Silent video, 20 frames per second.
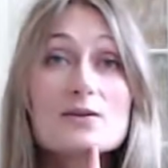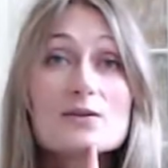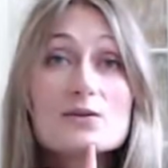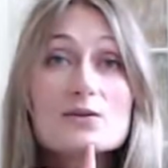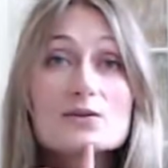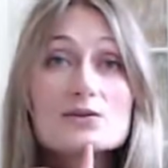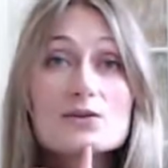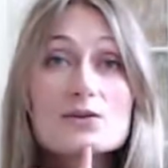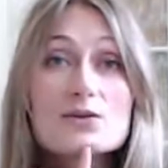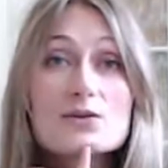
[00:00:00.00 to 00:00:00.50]
you
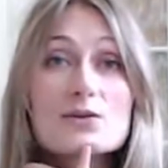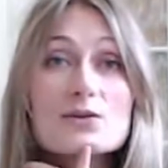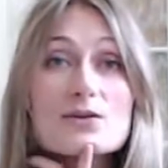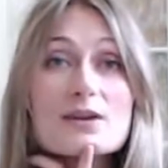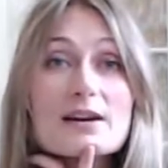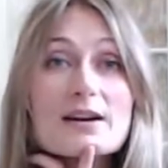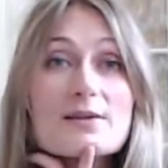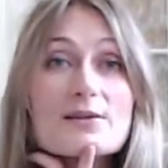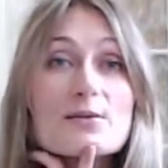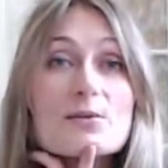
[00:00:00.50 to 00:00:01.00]
all know
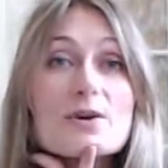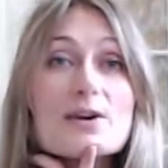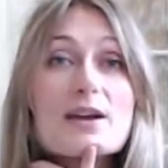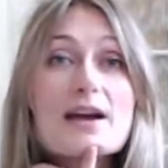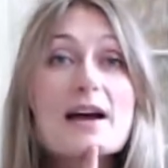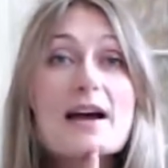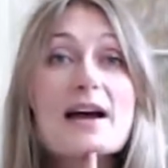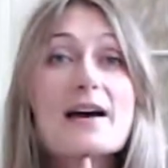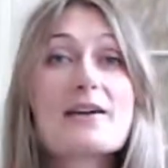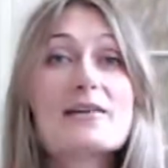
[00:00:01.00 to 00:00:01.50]
that we
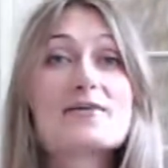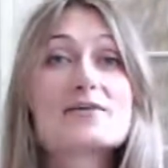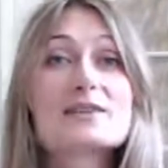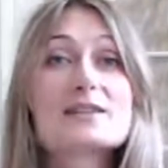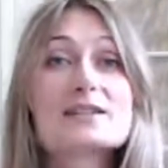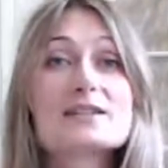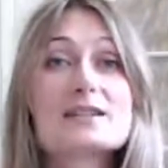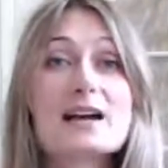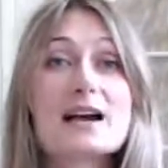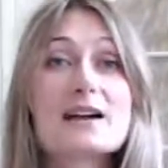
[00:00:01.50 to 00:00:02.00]
have
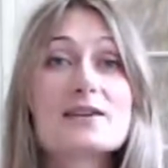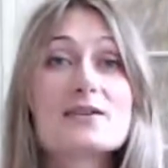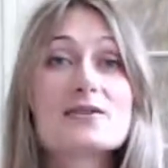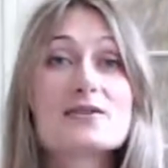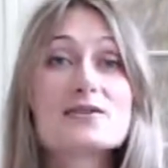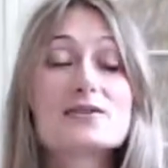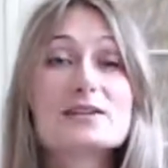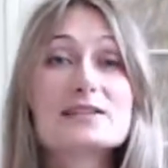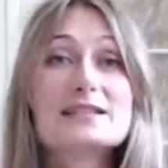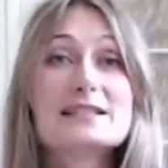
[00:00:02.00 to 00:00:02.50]
decided
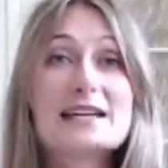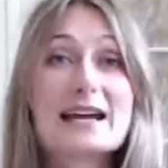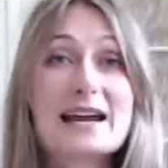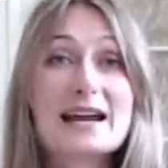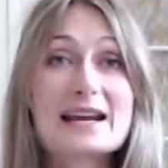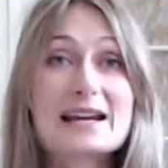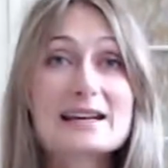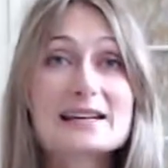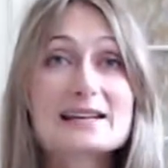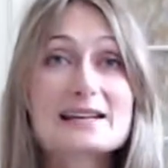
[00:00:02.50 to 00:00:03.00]
on a
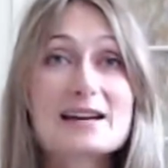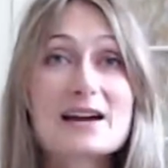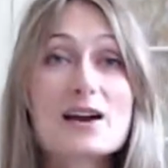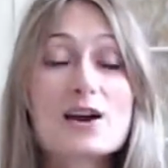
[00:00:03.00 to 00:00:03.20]
date